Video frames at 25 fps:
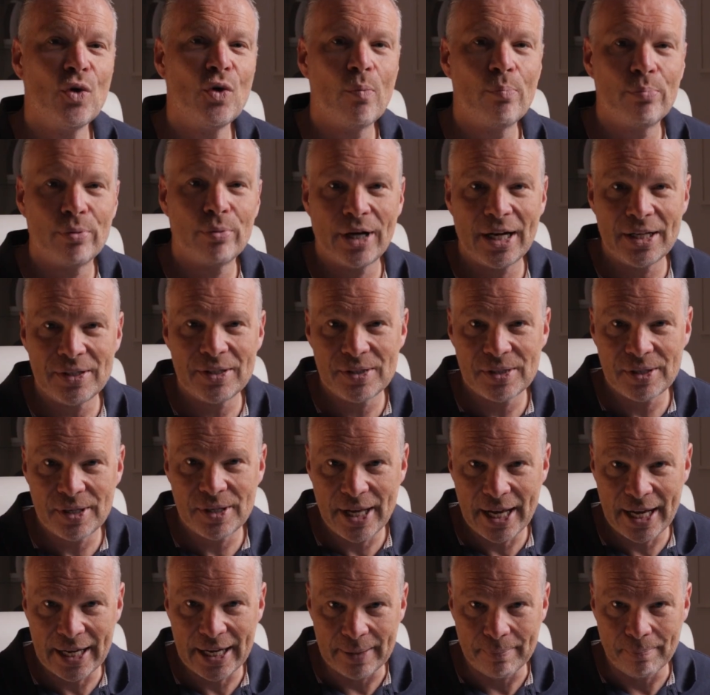your brand's
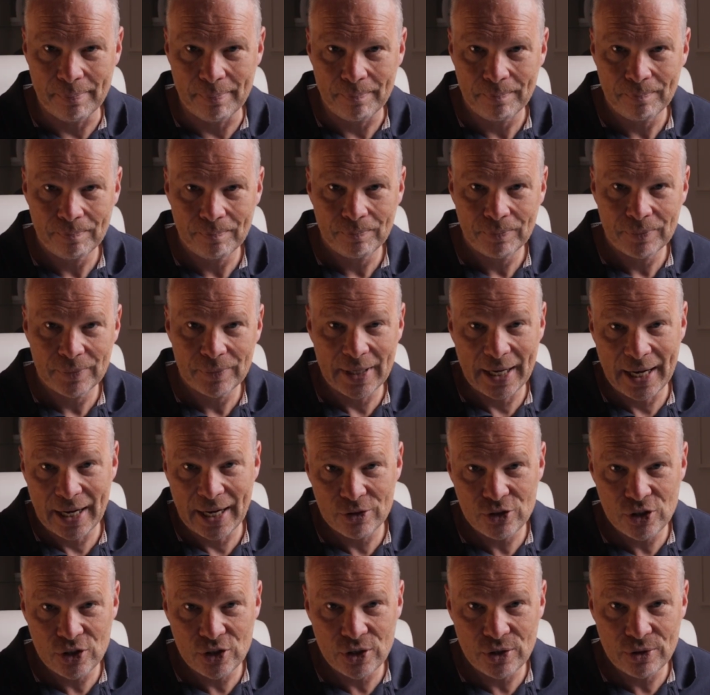name. Now,
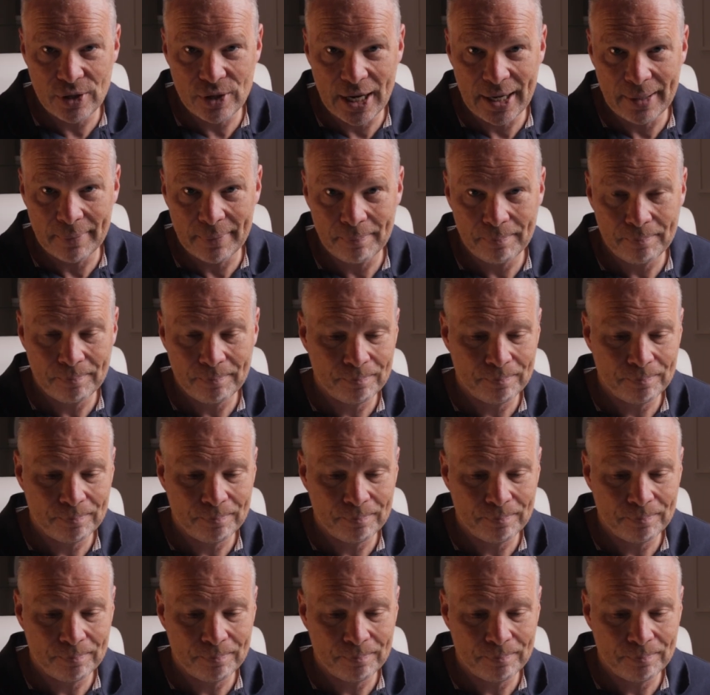how do you do that?